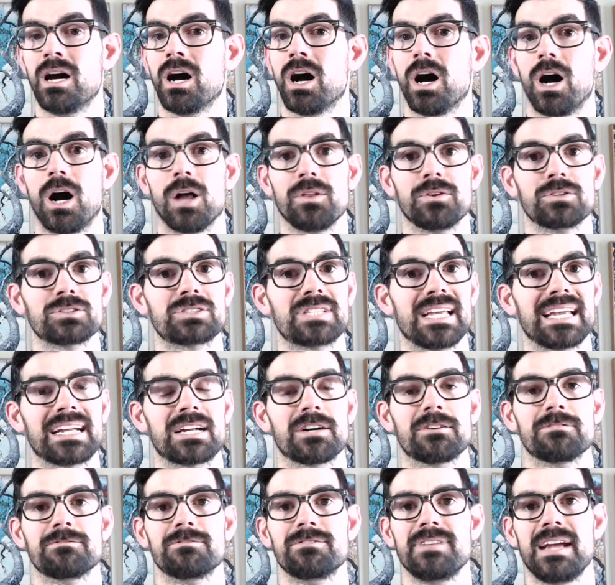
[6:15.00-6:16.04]
Others take
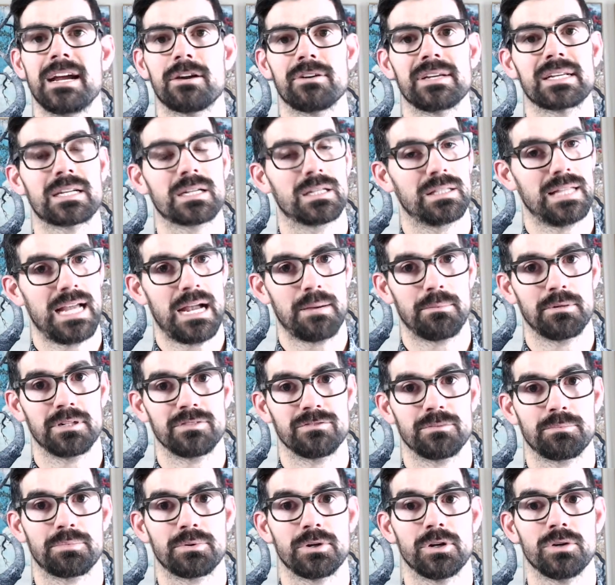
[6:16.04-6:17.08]
a very collaborative
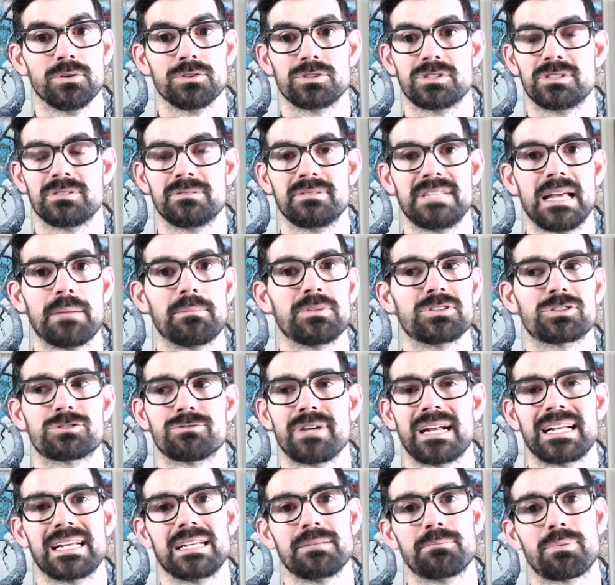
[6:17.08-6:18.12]
approach,
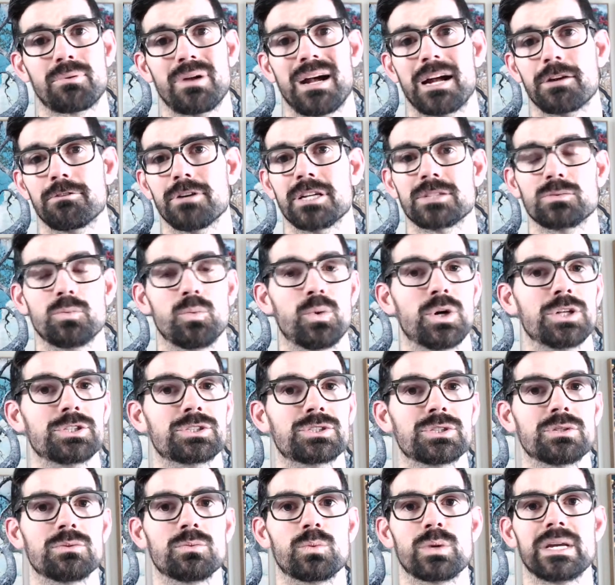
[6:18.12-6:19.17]
demonstrating progress once
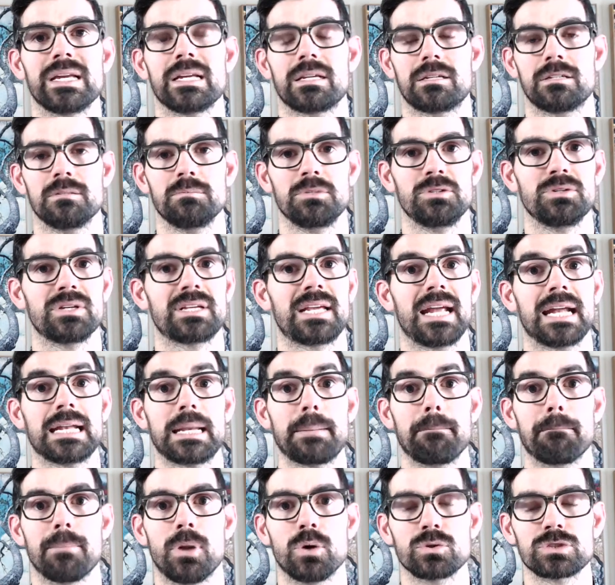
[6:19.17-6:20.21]
a week,
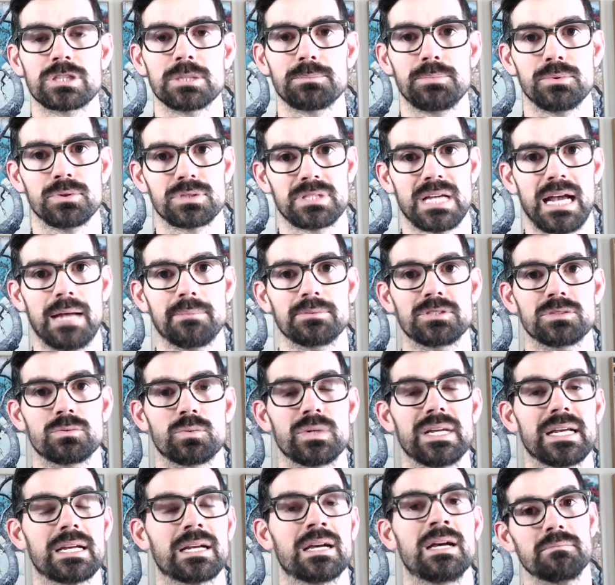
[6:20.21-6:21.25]
communicating multiple times a
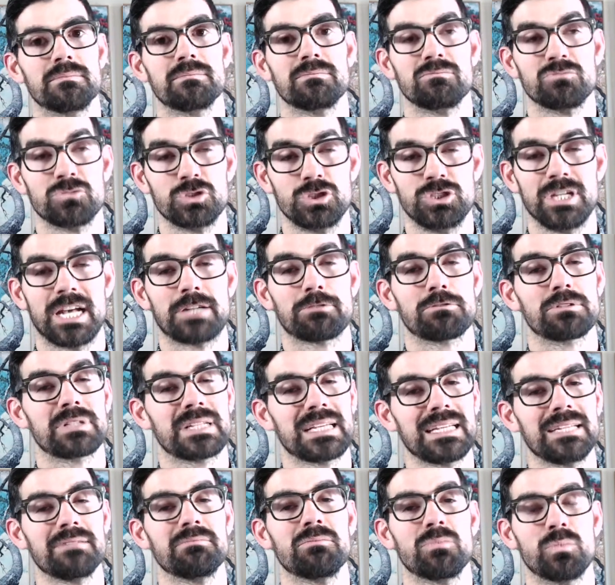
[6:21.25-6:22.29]
week.
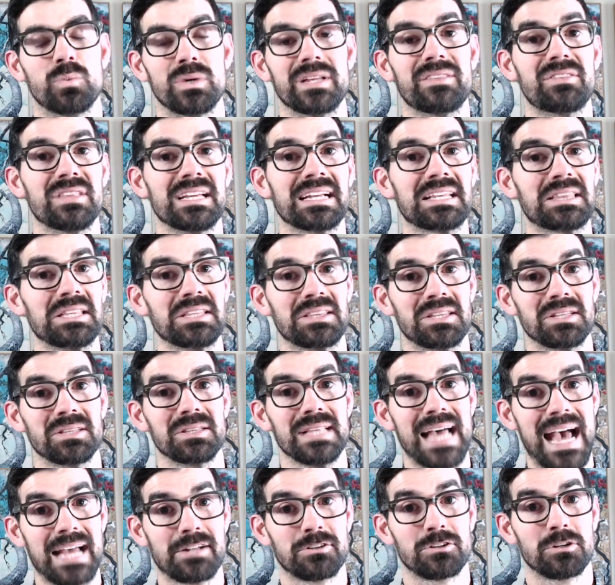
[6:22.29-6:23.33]
Generally, we think that the
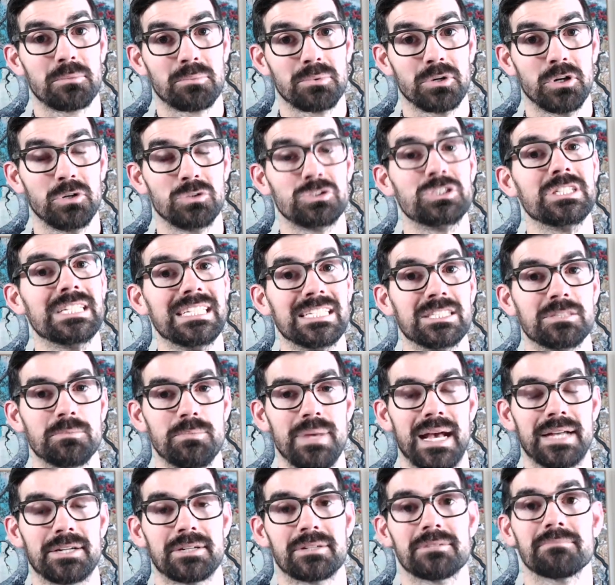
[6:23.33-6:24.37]
latter approach is
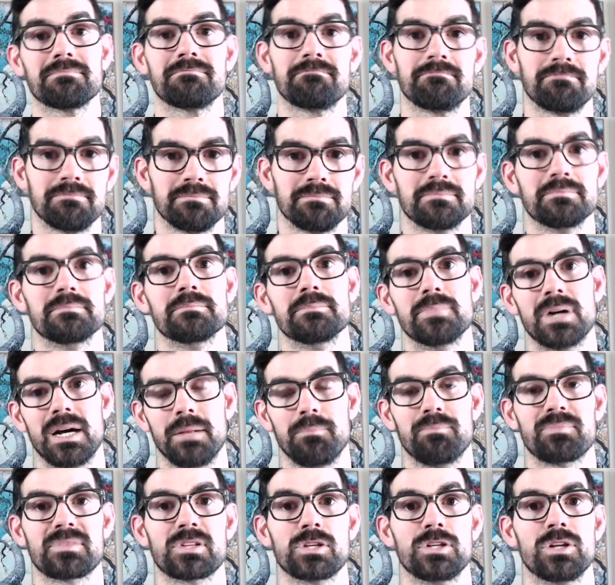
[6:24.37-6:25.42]
better,
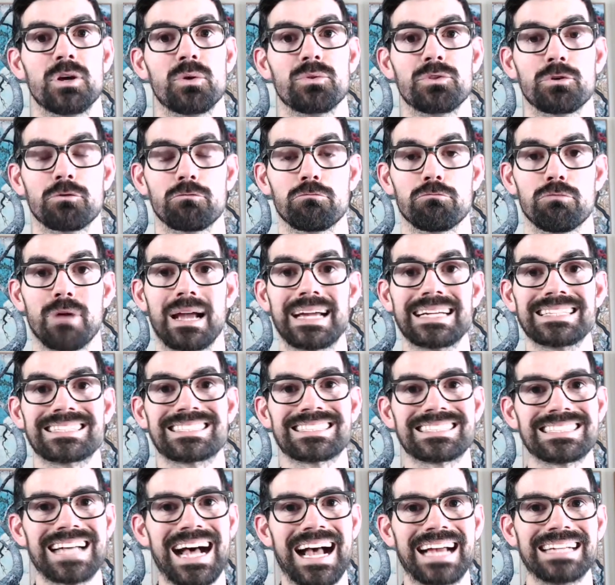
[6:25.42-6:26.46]
but the right
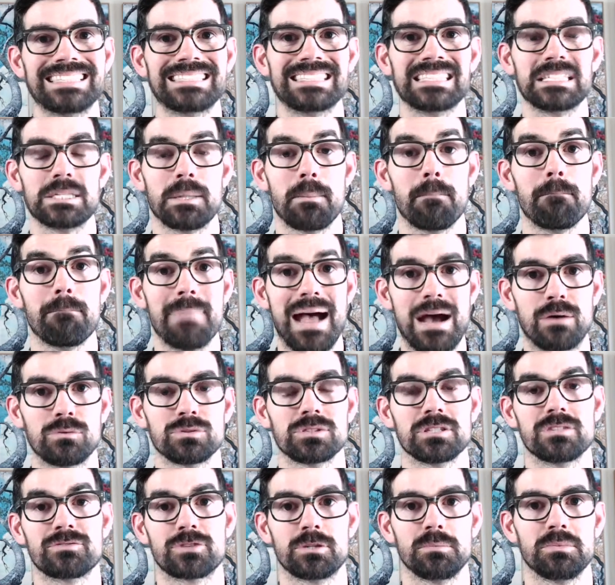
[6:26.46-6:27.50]
sizing amount
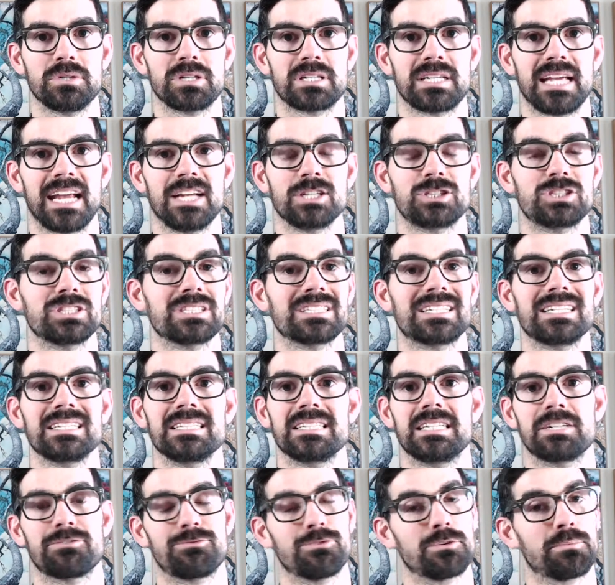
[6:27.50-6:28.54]
of communication can
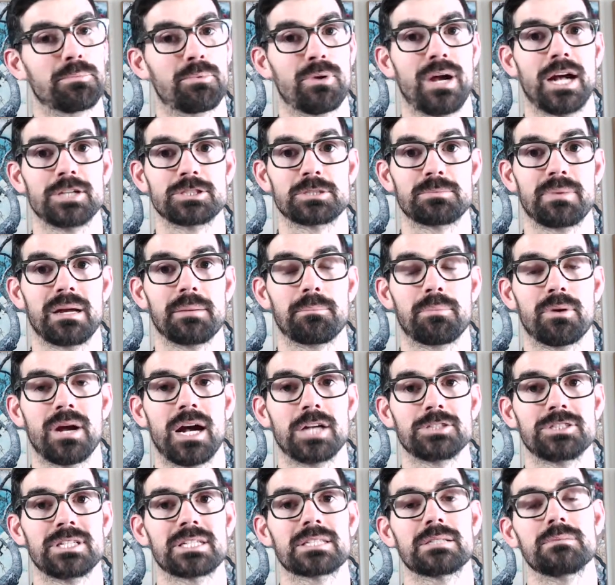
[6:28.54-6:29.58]
differ project by
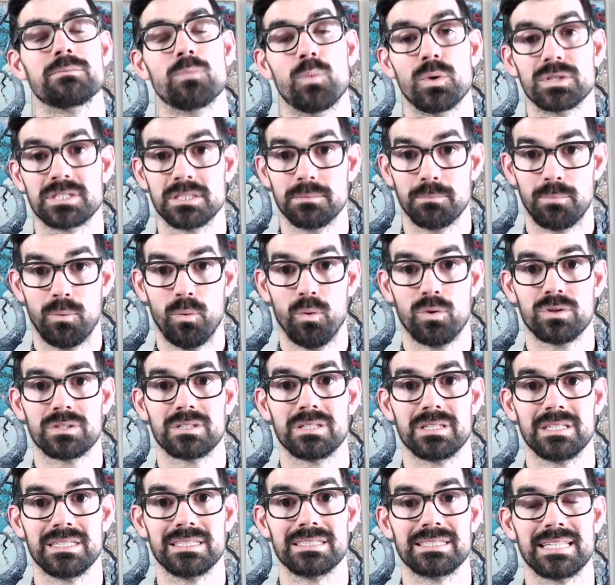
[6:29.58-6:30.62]
project. What's
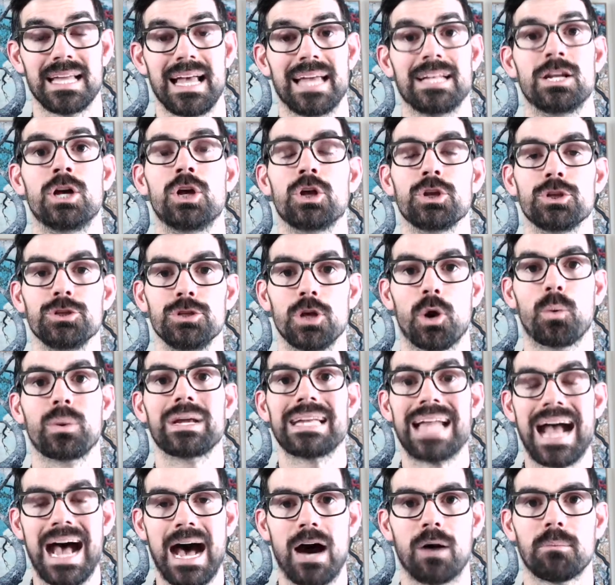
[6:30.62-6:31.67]
important is that knowing
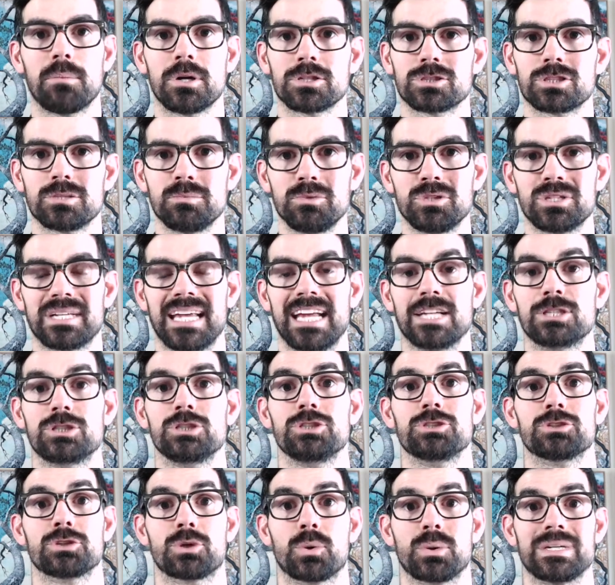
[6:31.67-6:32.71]
how much communication
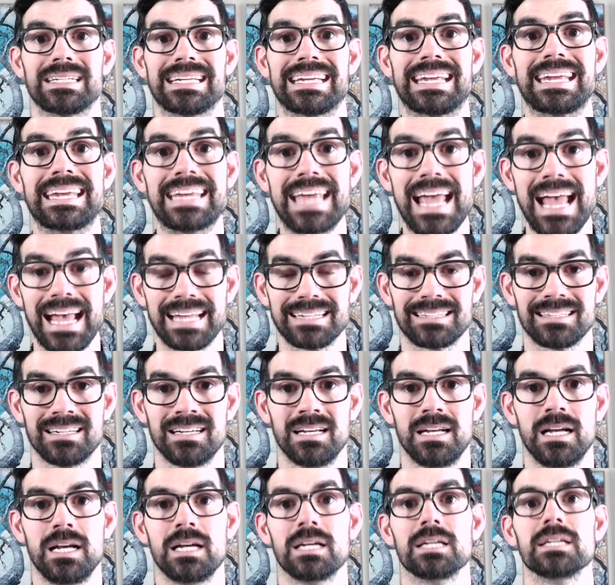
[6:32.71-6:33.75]
you're going to get
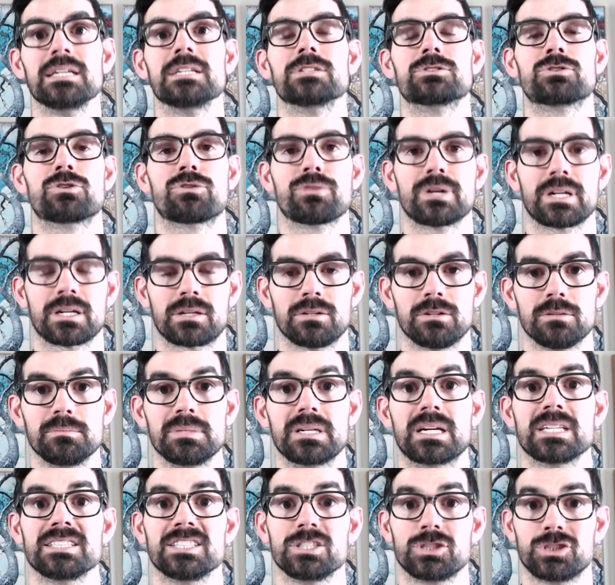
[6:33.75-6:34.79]
is critical,
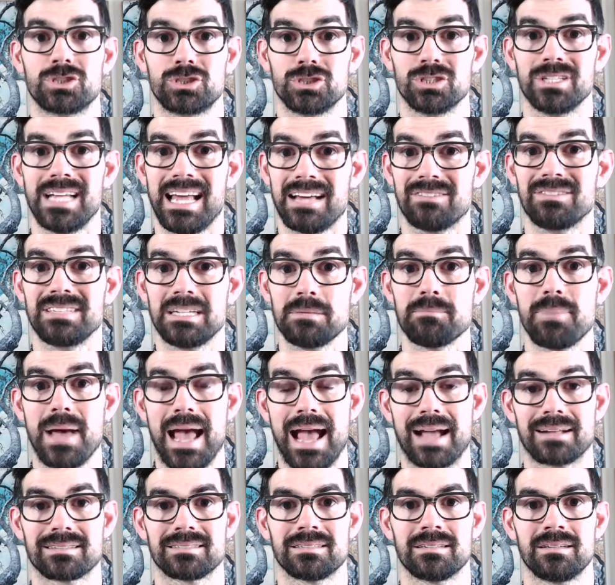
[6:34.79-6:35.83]
because it should have an
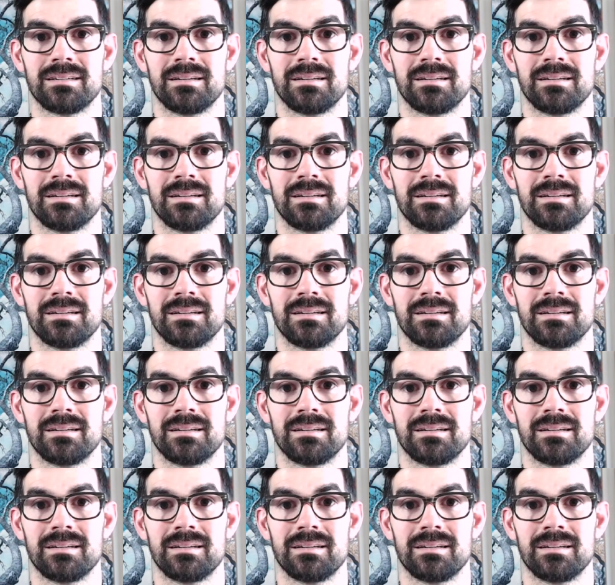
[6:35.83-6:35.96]
impact